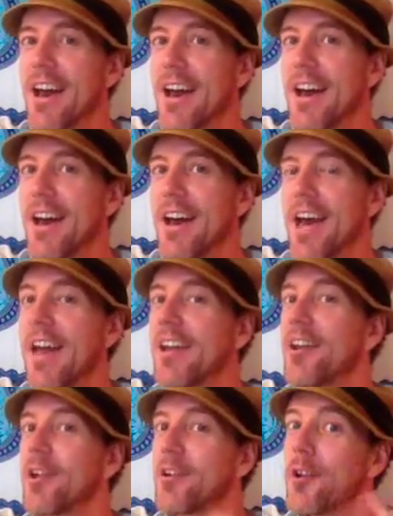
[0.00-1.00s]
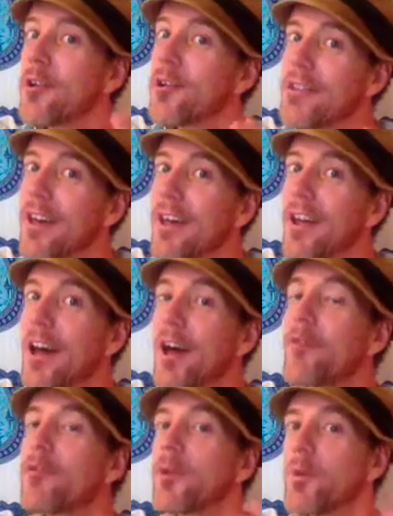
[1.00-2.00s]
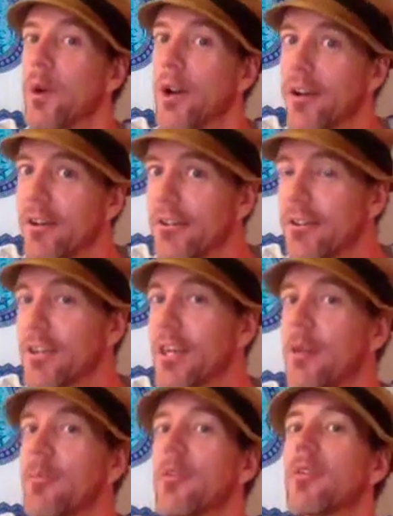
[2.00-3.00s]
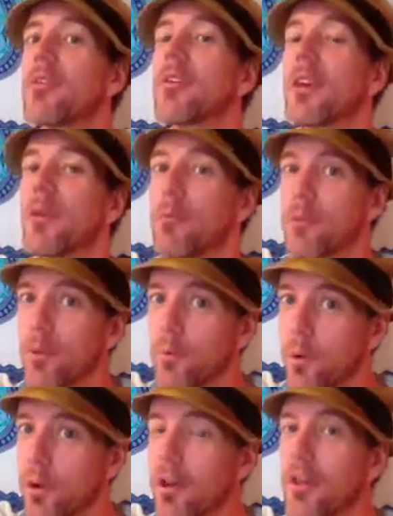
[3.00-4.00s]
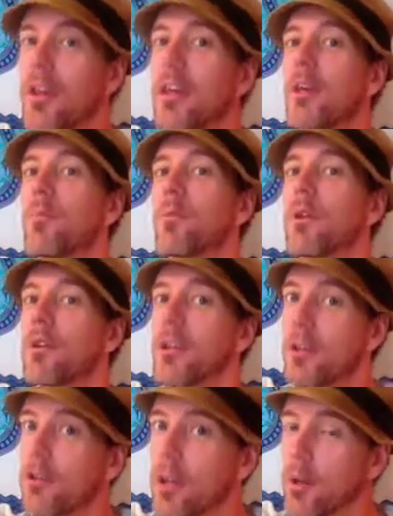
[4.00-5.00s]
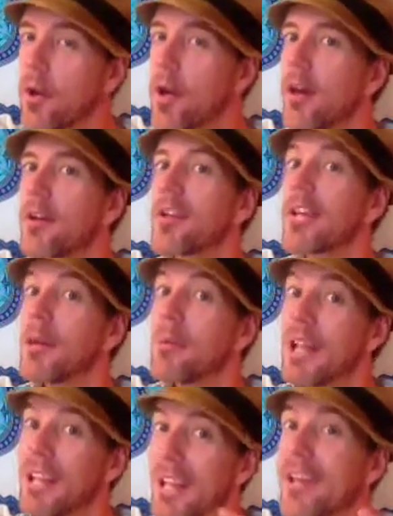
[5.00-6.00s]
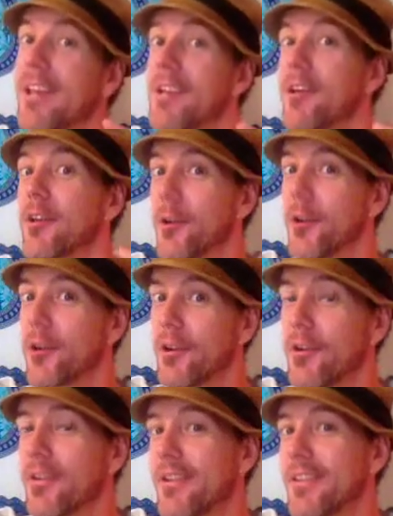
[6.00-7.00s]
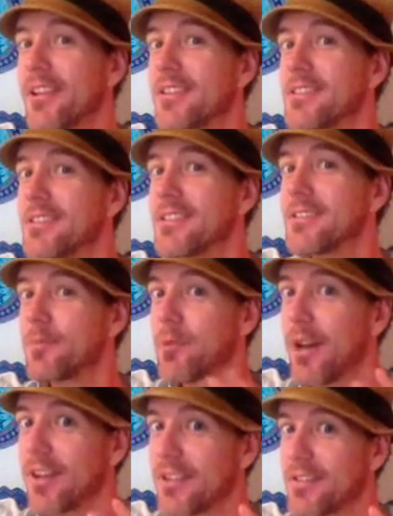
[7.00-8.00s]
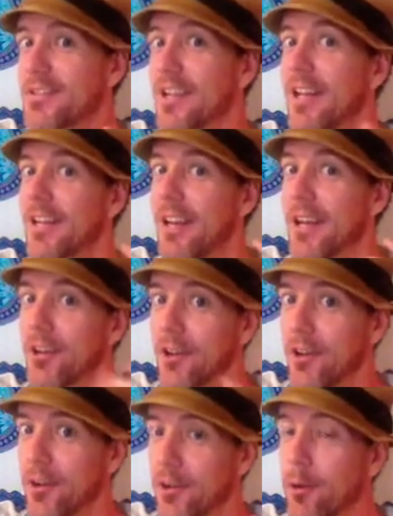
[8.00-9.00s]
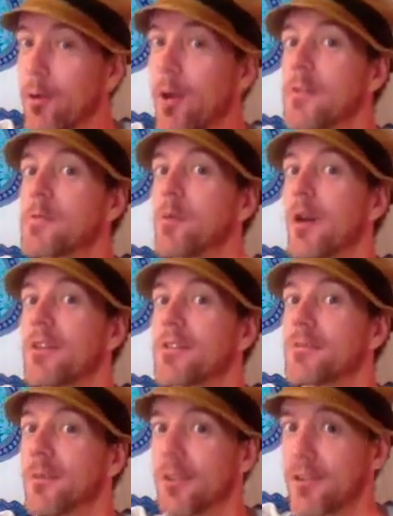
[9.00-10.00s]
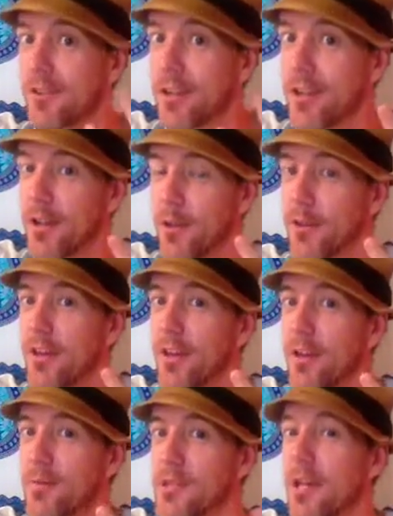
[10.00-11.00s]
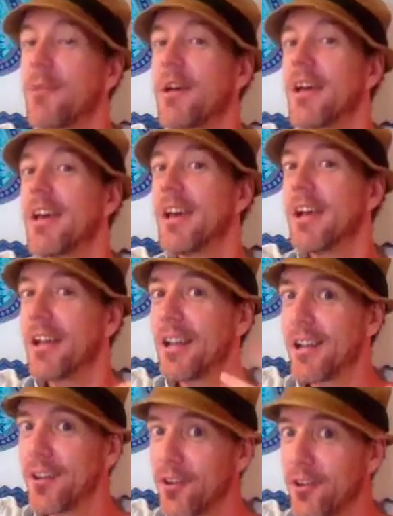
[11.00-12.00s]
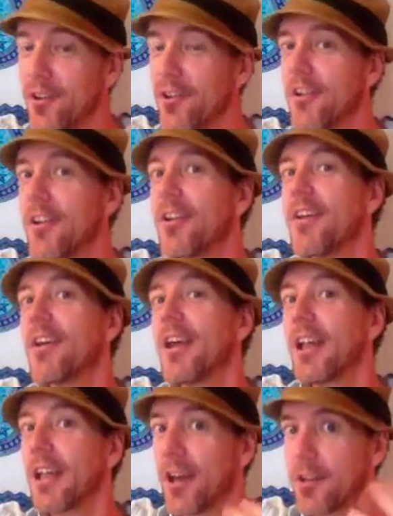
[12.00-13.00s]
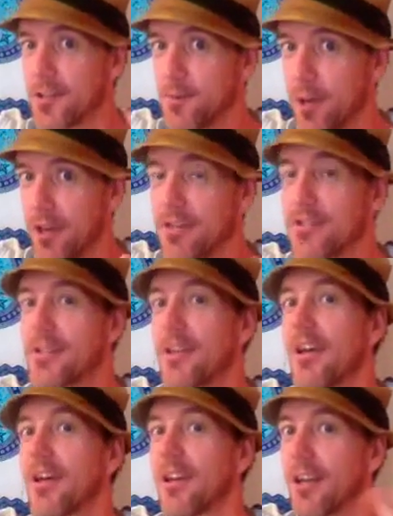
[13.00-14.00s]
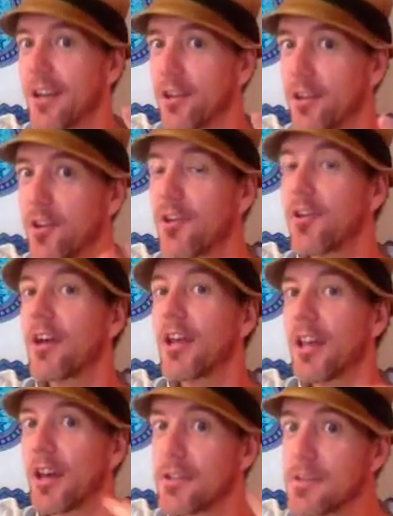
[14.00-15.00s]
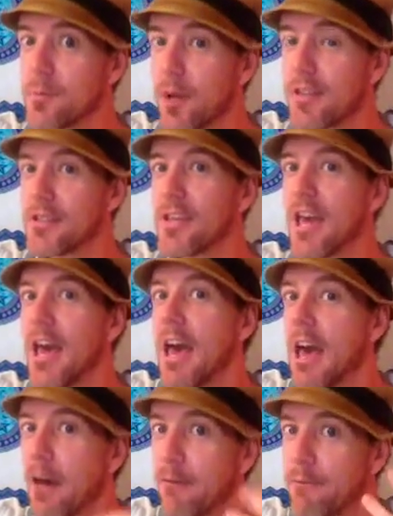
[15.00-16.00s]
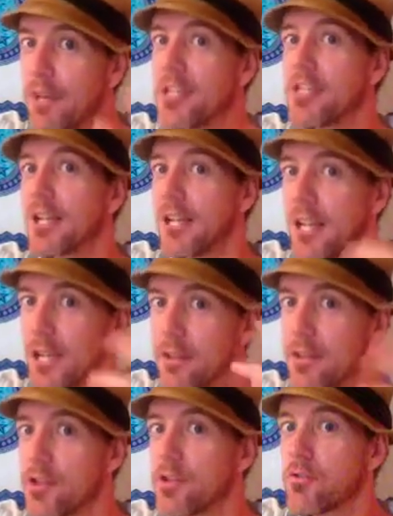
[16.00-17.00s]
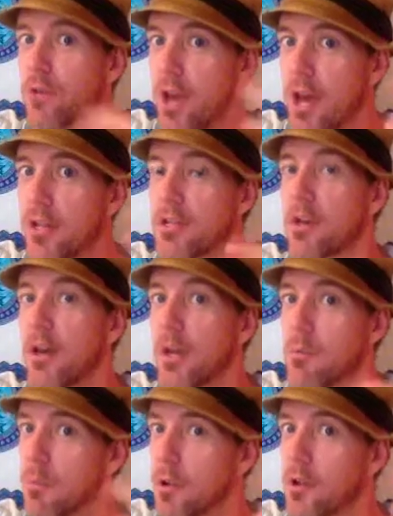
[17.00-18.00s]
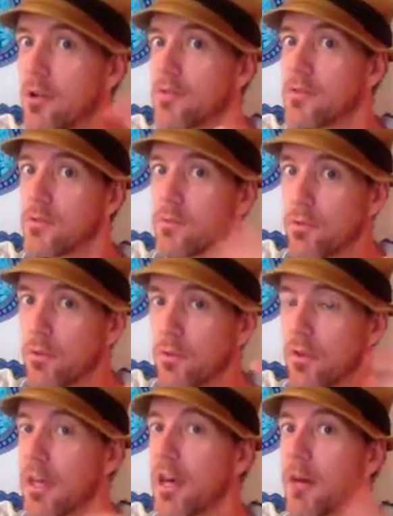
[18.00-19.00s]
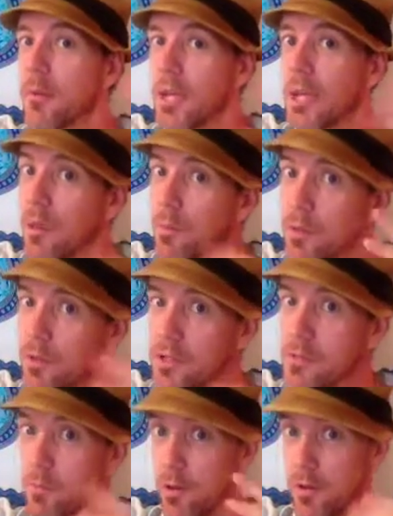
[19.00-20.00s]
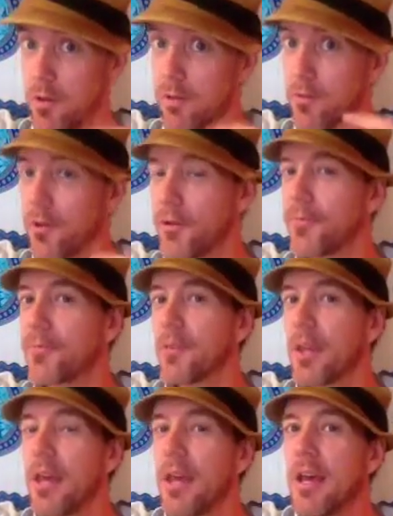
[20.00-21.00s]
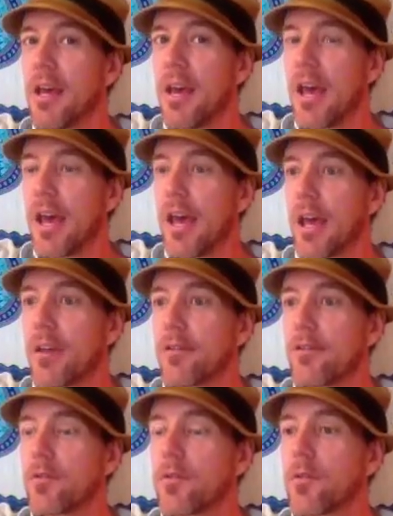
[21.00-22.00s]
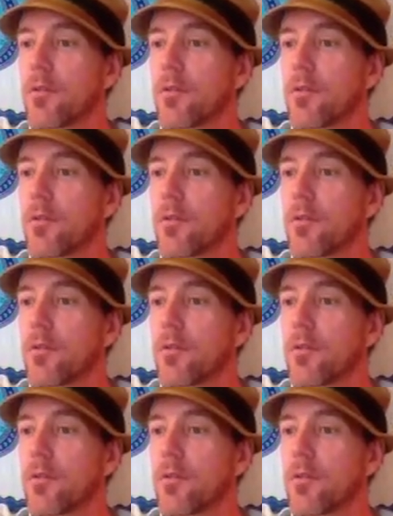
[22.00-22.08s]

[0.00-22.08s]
And know that after a while, keep with the work, keep clearing you out, keep letting go. That's the practice. Let go, create space. When another thing comes up, let it go, allow space. Let it go, allow space. Eventually the trash kind of burns through, or the karmic imprints burn through, and